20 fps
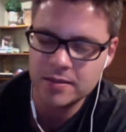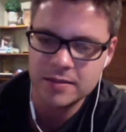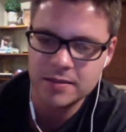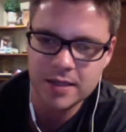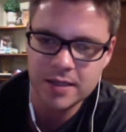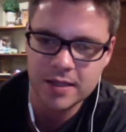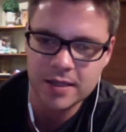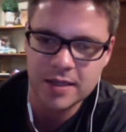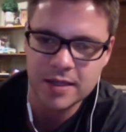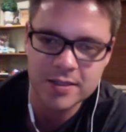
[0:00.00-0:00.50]

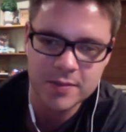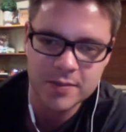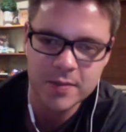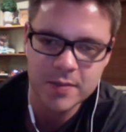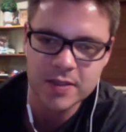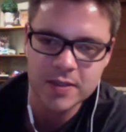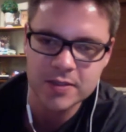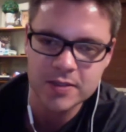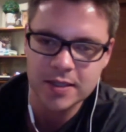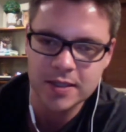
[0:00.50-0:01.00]
it kind of
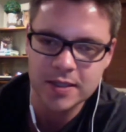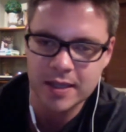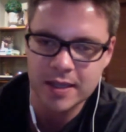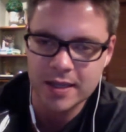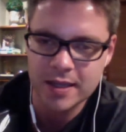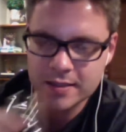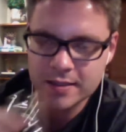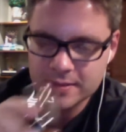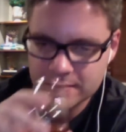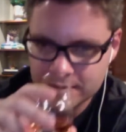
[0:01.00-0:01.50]
smells like
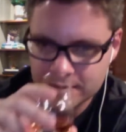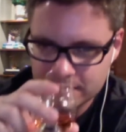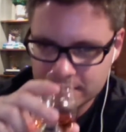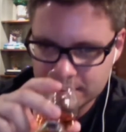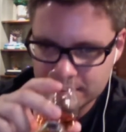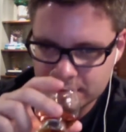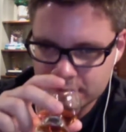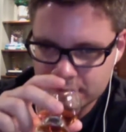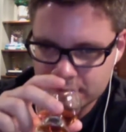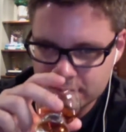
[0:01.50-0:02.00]
that
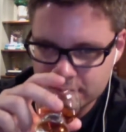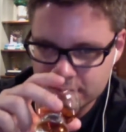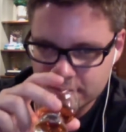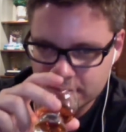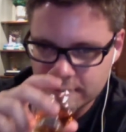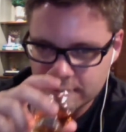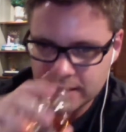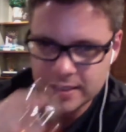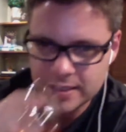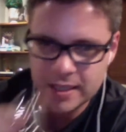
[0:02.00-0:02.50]

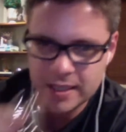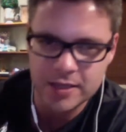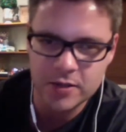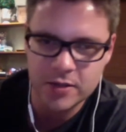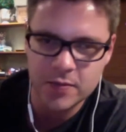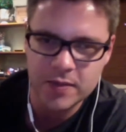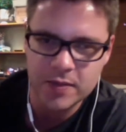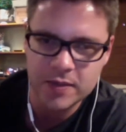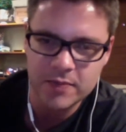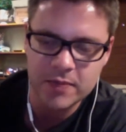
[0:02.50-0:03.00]

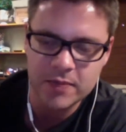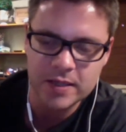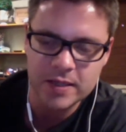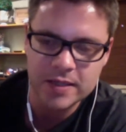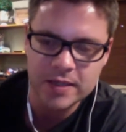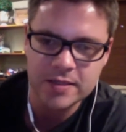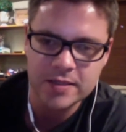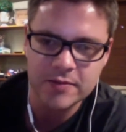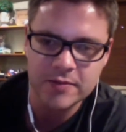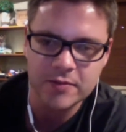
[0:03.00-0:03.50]
little bit of
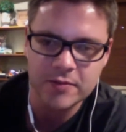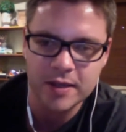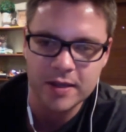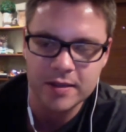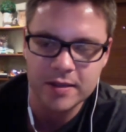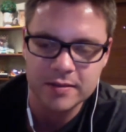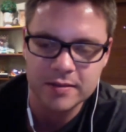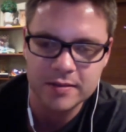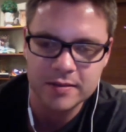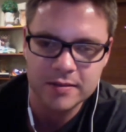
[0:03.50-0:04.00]
mix of
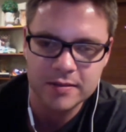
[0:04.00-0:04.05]
like